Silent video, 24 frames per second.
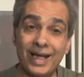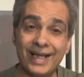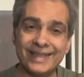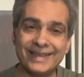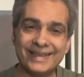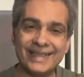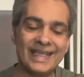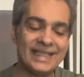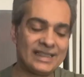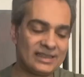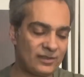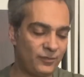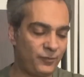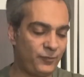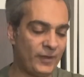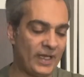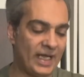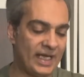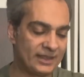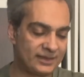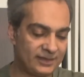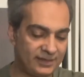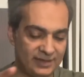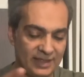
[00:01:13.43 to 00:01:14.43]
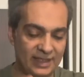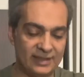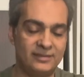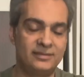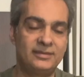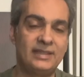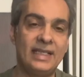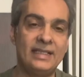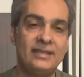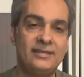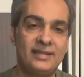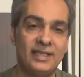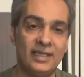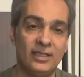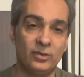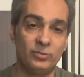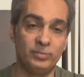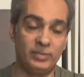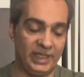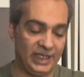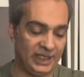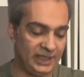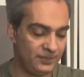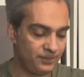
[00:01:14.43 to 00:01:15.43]
I like the fact that they tell
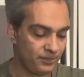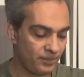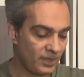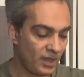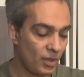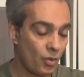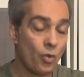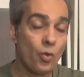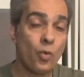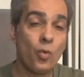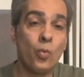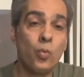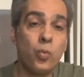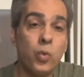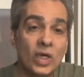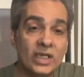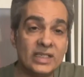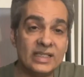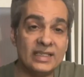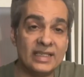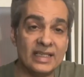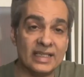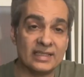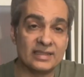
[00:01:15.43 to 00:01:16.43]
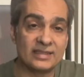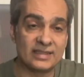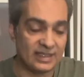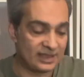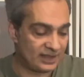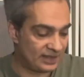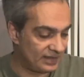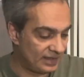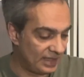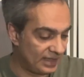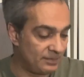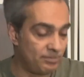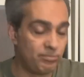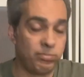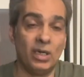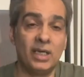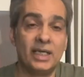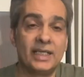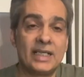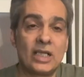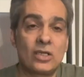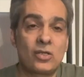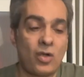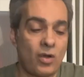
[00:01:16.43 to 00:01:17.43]
me what it is. It's like
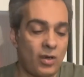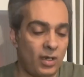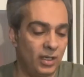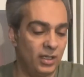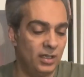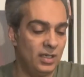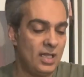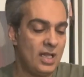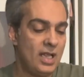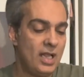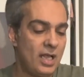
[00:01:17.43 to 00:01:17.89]
buying a car.